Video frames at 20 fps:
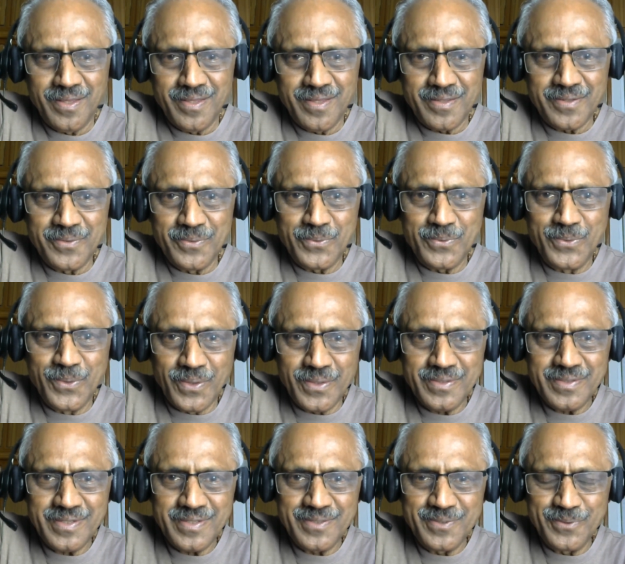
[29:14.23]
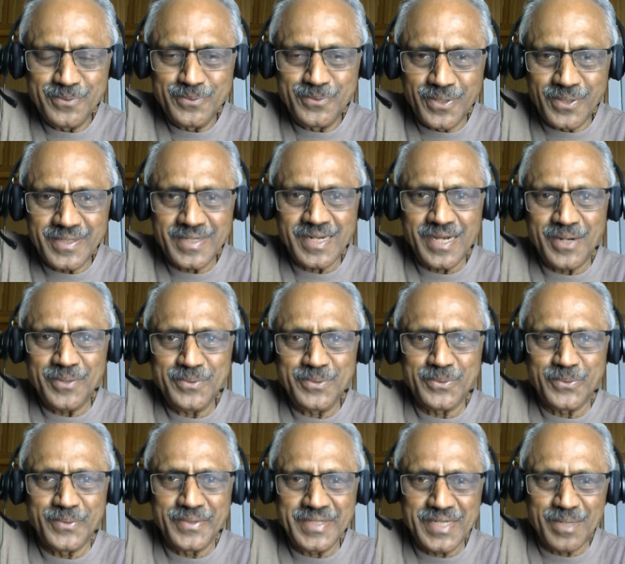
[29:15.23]
You don't have to
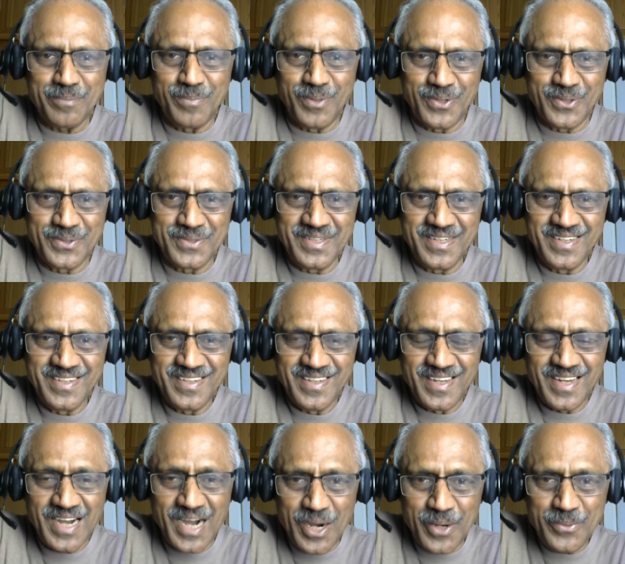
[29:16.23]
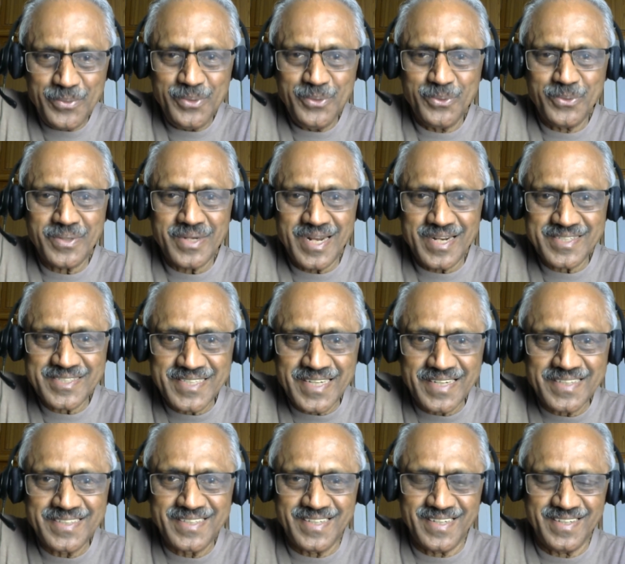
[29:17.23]
worry about how you
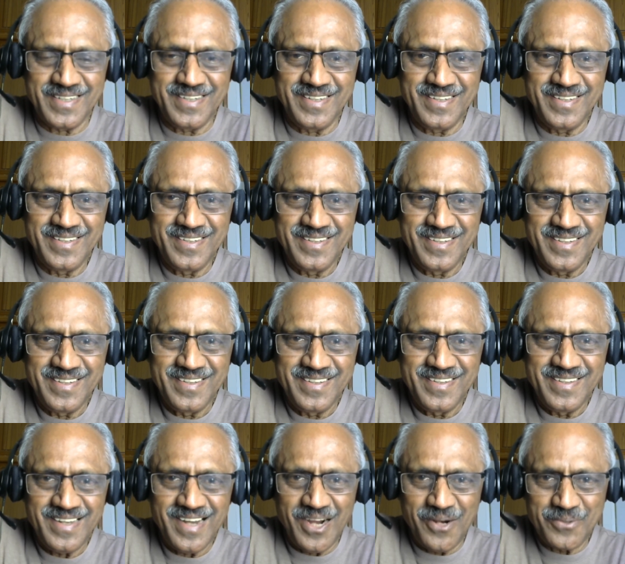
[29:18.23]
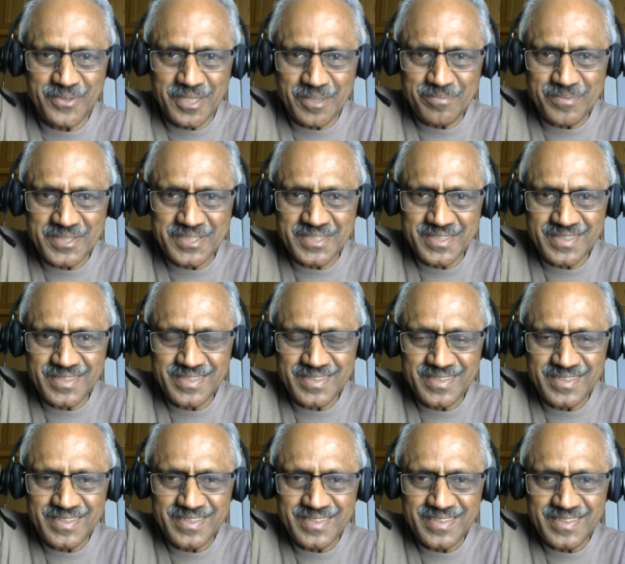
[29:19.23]
constructed outer measure.
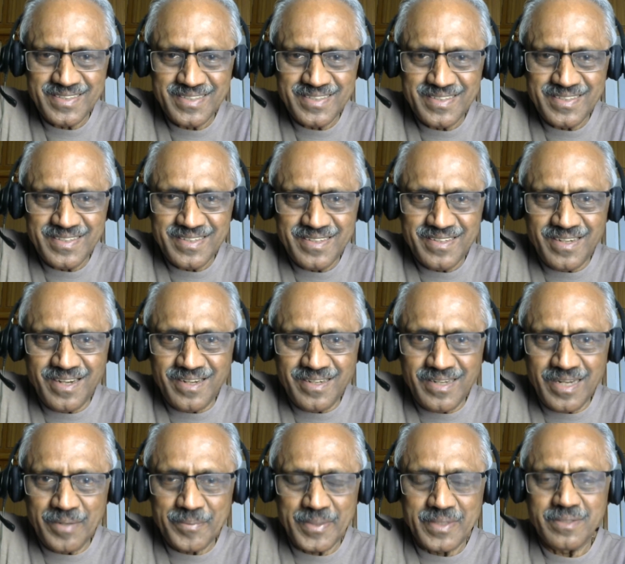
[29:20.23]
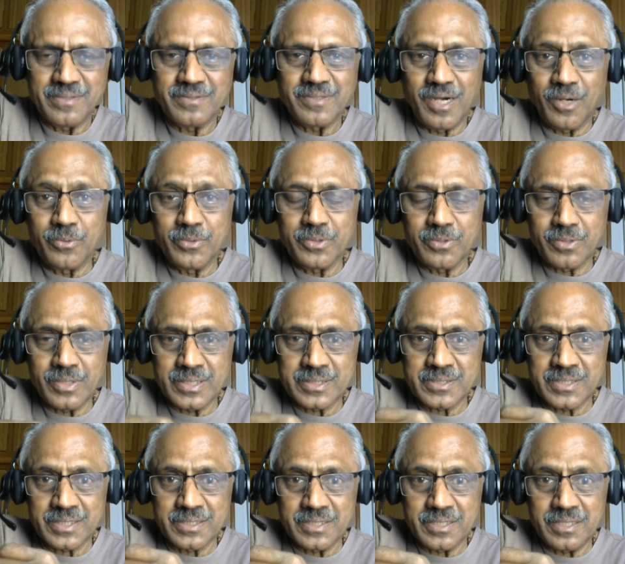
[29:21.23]
I mean, how do you
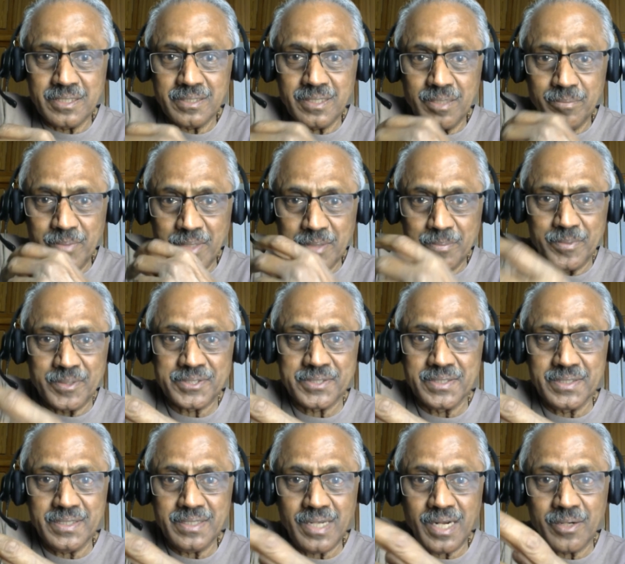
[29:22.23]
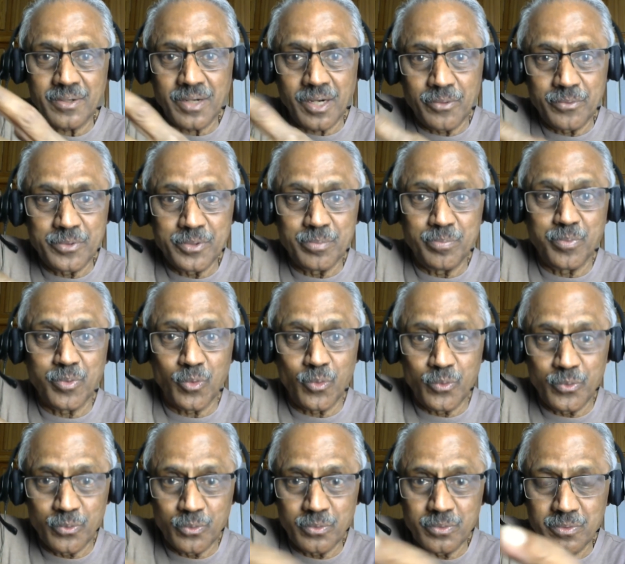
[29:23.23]
construct a Lebesgue measure and how do you
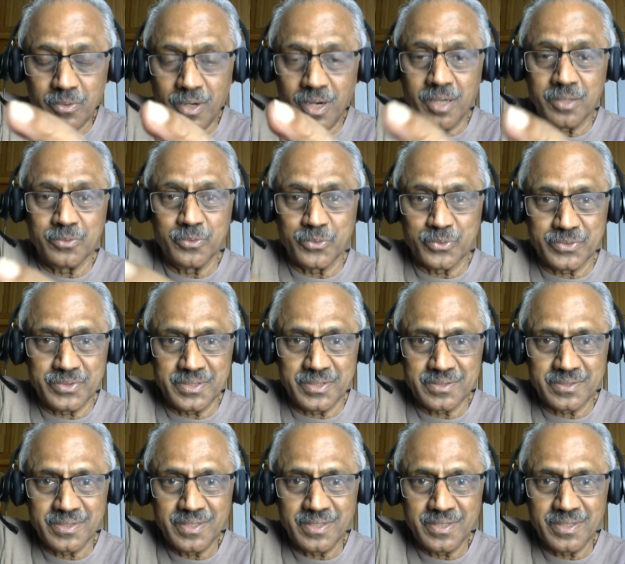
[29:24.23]
prove all those things?